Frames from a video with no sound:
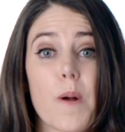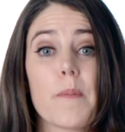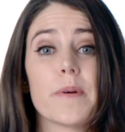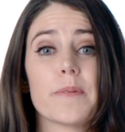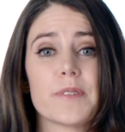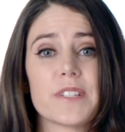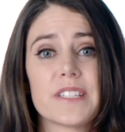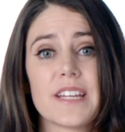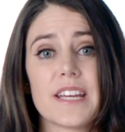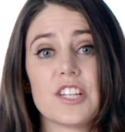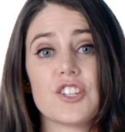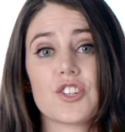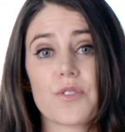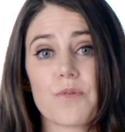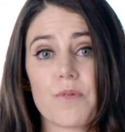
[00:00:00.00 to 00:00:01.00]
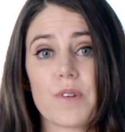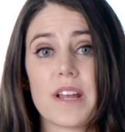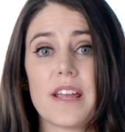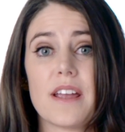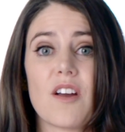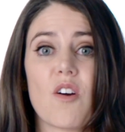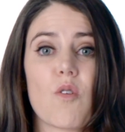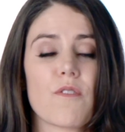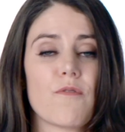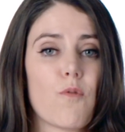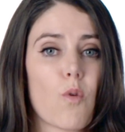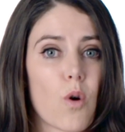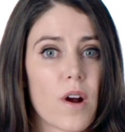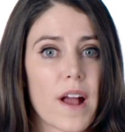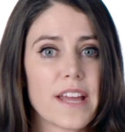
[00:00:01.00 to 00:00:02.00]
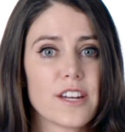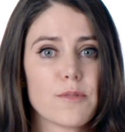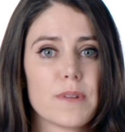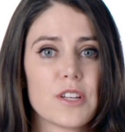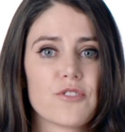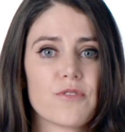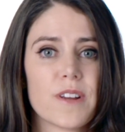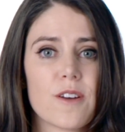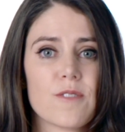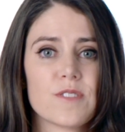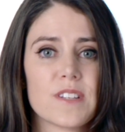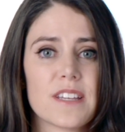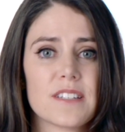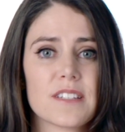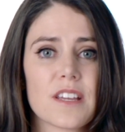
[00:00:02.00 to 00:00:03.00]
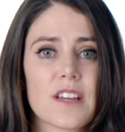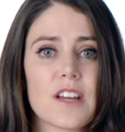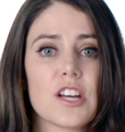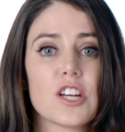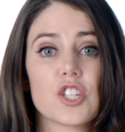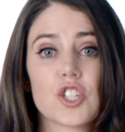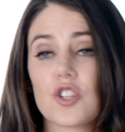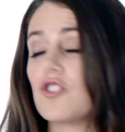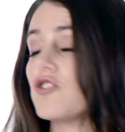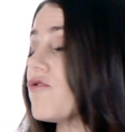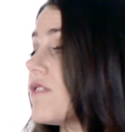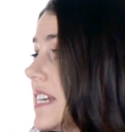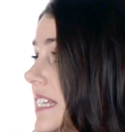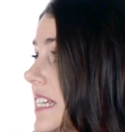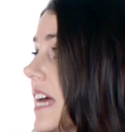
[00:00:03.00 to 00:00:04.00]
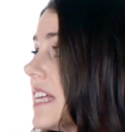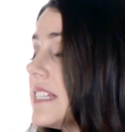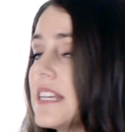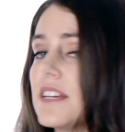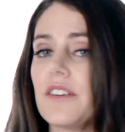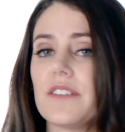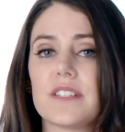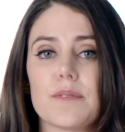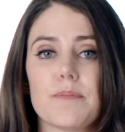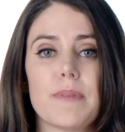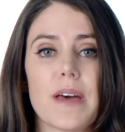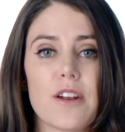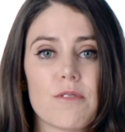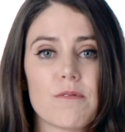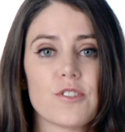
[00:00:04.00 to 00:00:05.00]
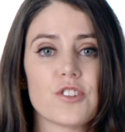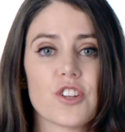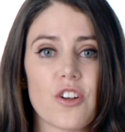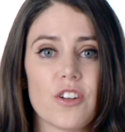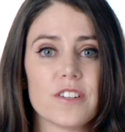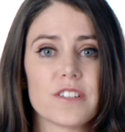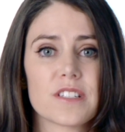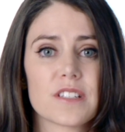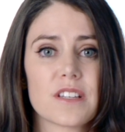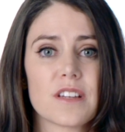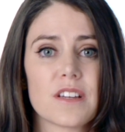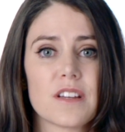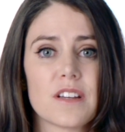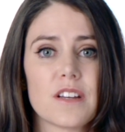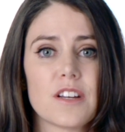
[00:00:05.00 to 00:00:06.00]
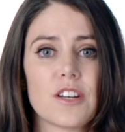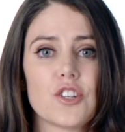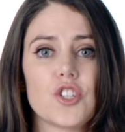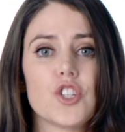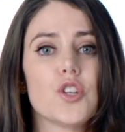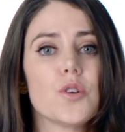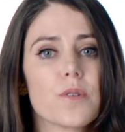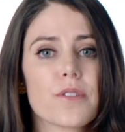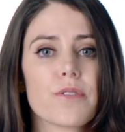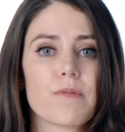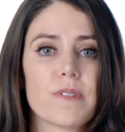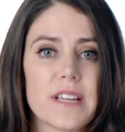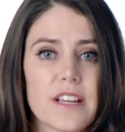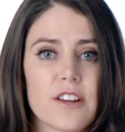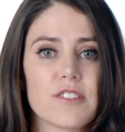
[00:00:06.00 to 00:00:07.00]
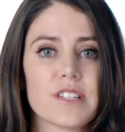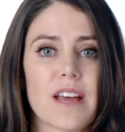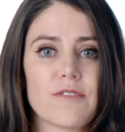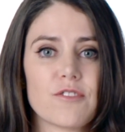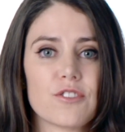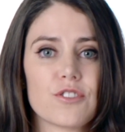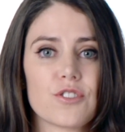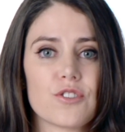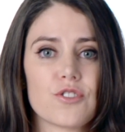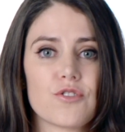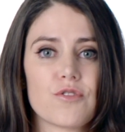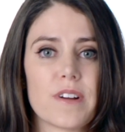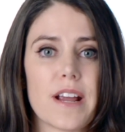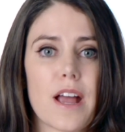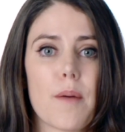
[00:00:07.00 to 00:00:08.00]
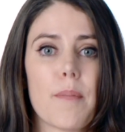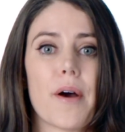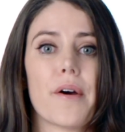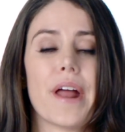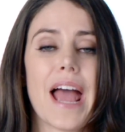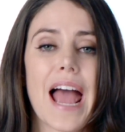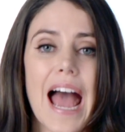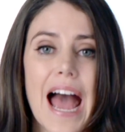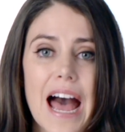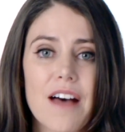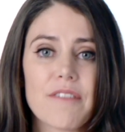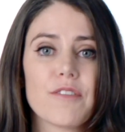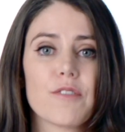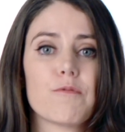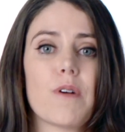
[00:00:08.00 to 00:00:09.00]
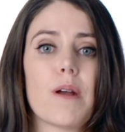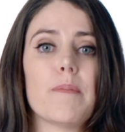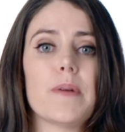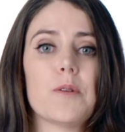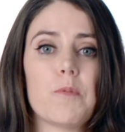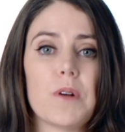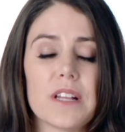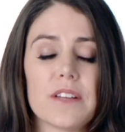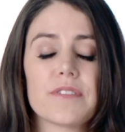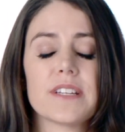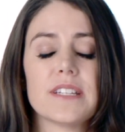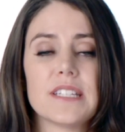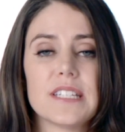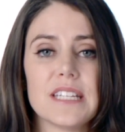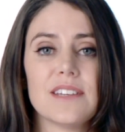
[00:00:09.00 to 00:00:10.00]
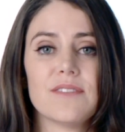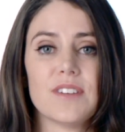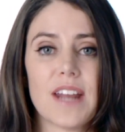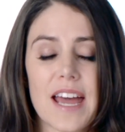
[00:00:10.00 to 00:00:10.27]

women with stage 3 or 4 endometriosis, surgery does yield some better results. 2 or 3 years after surgery, about half of women will have conceived